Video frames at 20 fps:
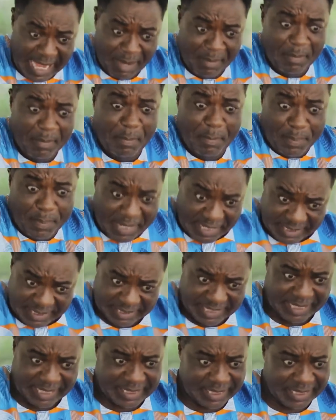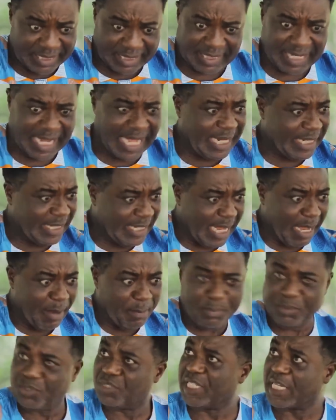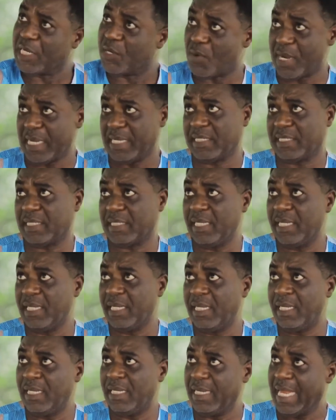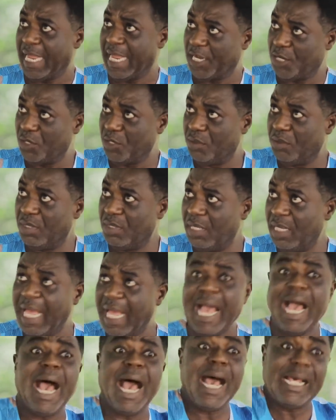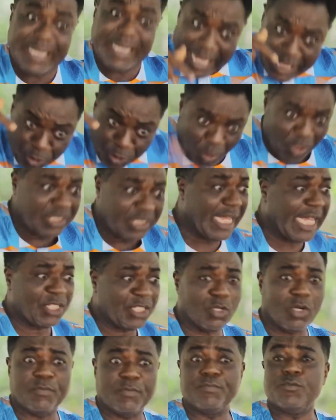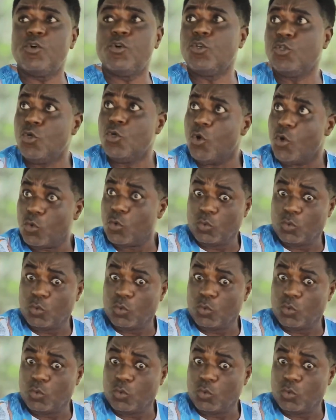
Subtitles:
Are they princesses and beauty queens like you? Are they daughters of